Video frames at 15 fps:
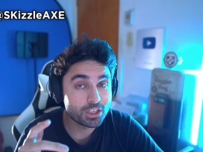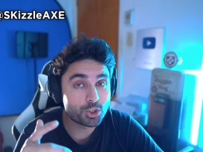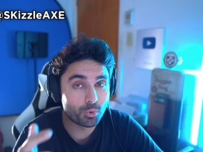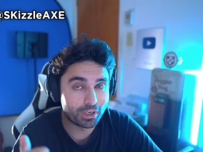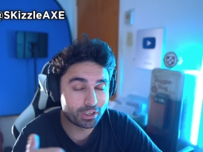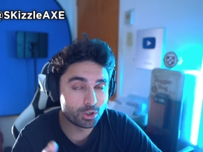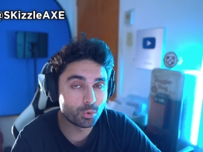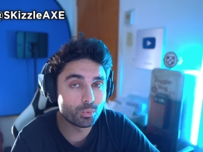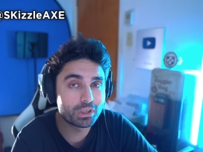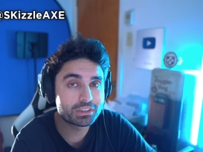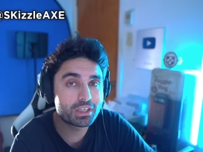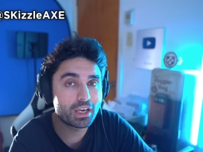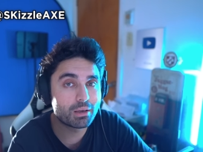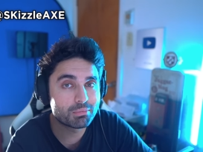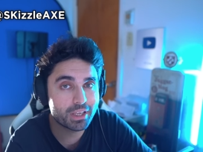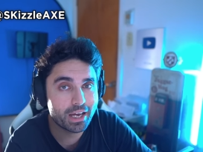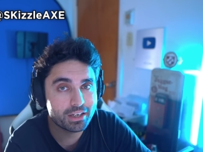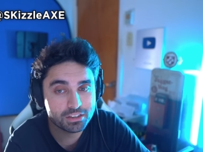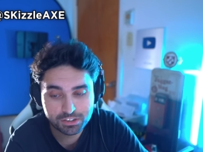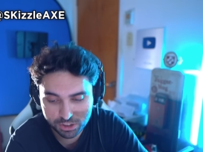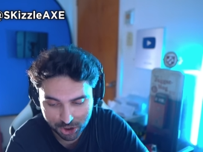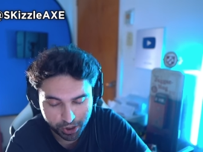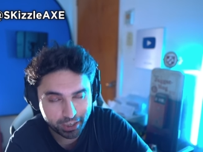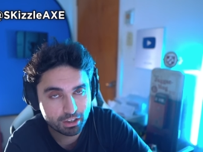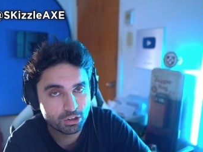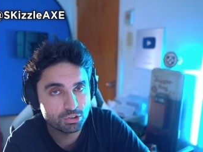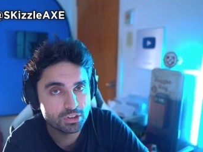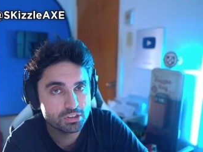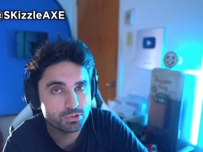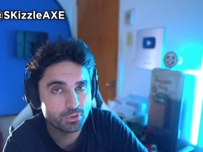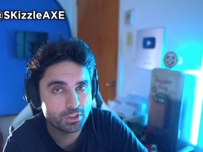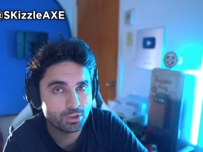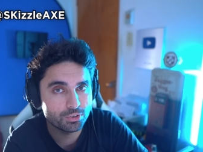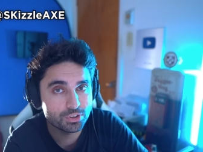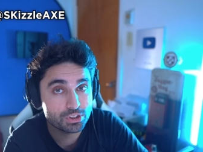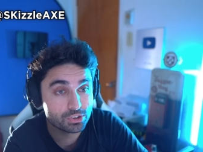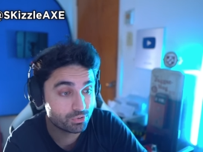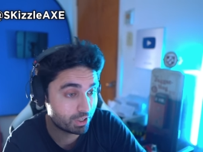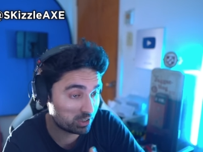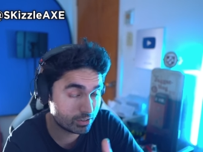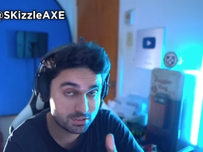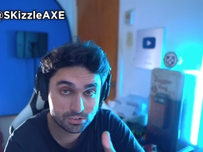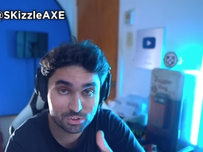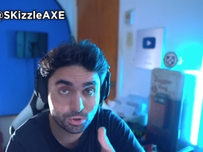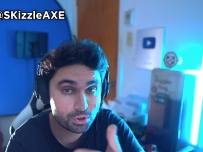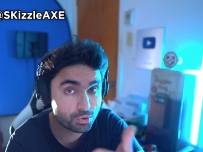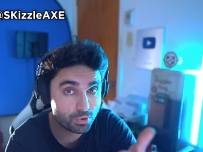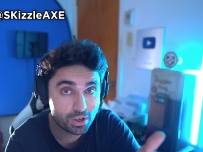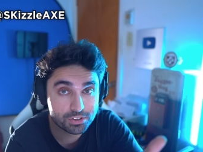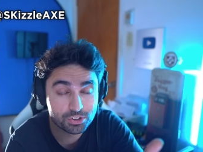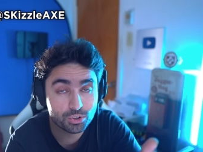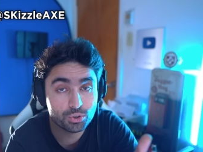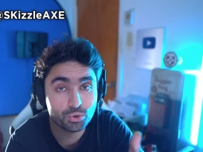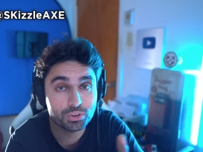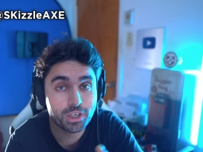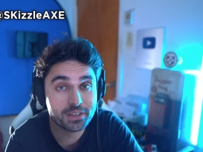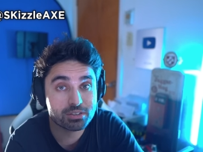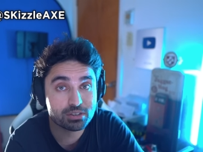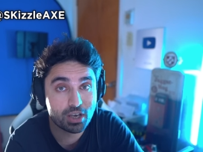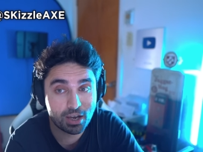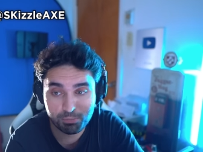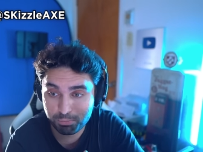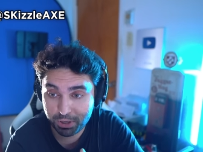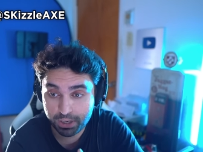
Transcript: You want to know what game that is? Check out this video on the screen so you also don't get scammed,